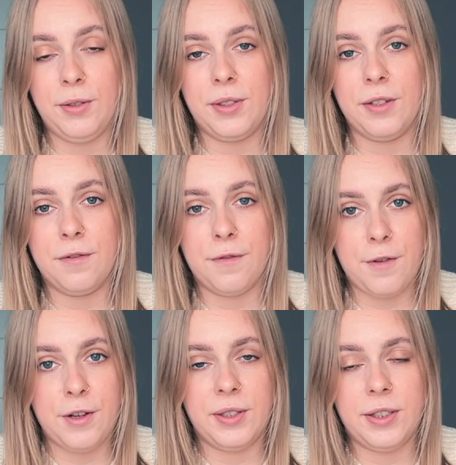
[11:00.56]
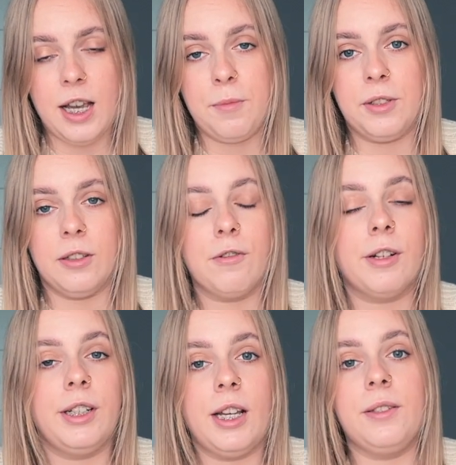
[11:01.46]
some first steps in
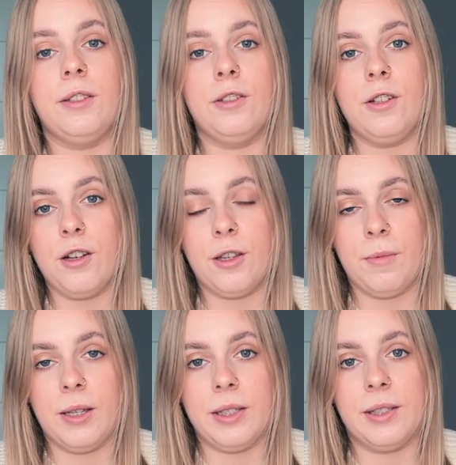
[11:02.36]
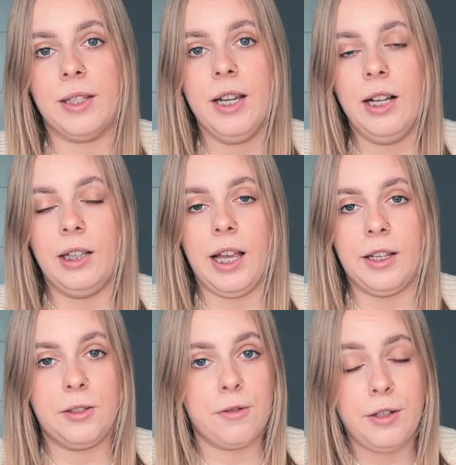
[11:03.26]
organizing your documents,
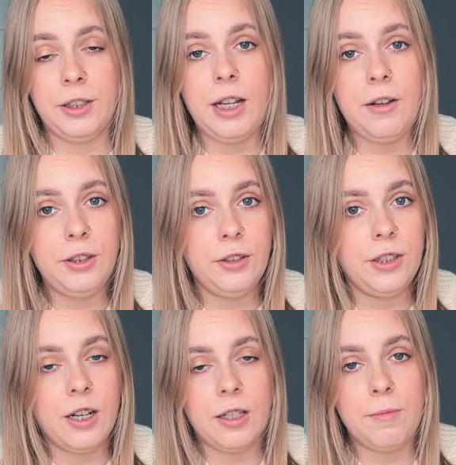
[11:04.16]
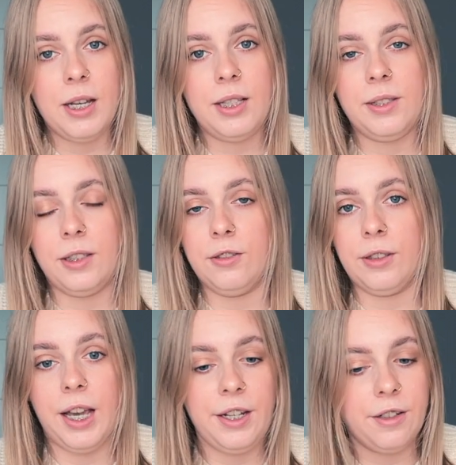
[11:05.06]
like sorting out your documents into
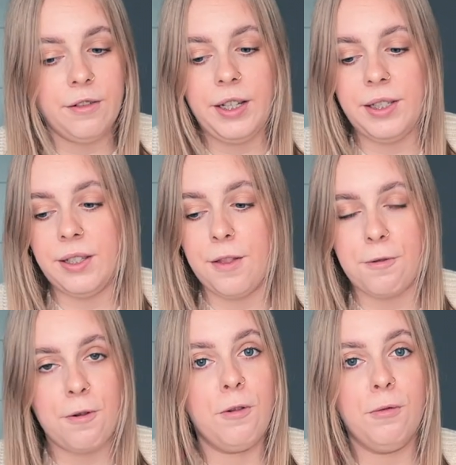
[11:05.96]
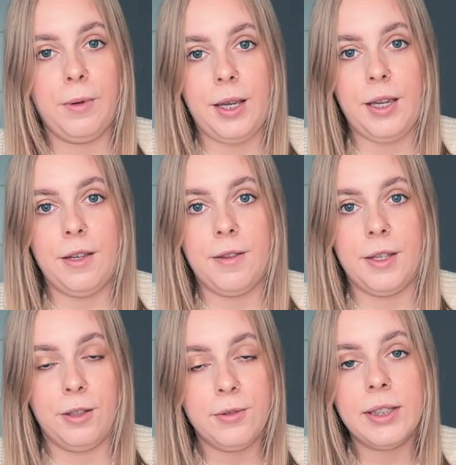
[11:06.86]
categories and throw away
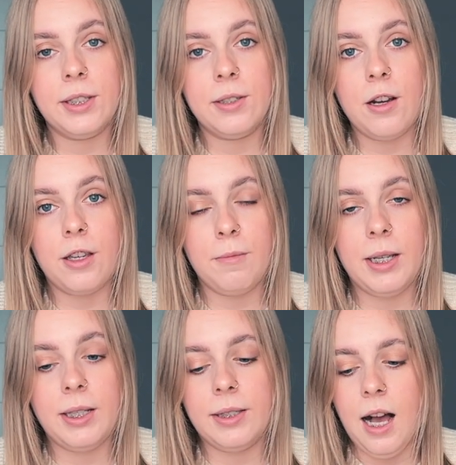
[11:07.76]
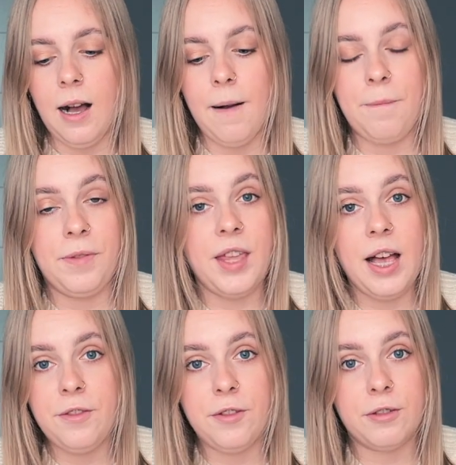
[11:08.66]
the useless documents,
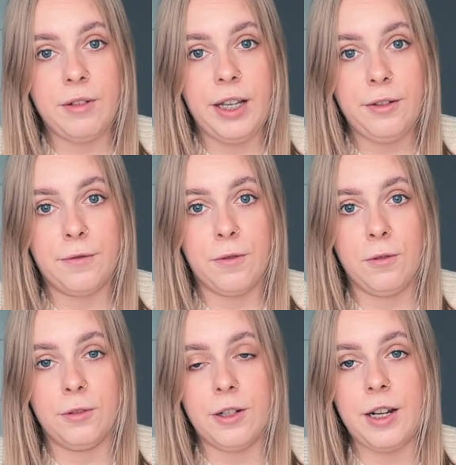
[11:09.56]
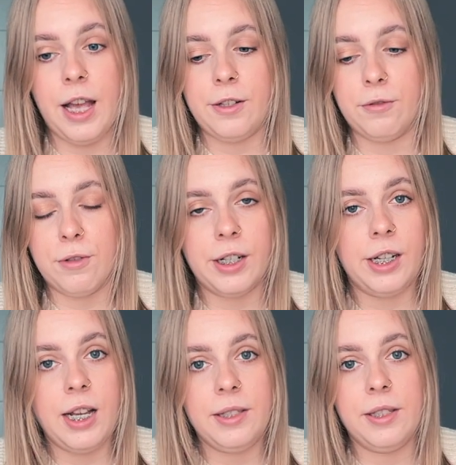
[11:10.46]
then to create a folder and
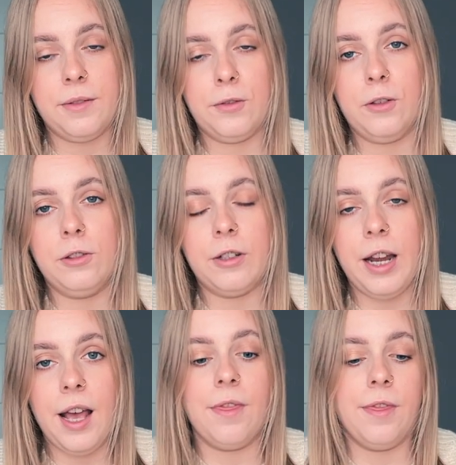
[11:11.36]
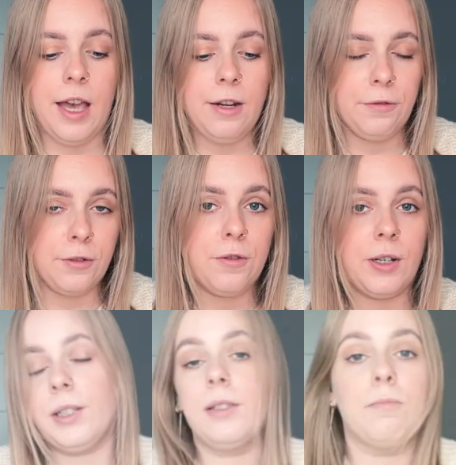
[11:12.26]
organize this folder, and then of course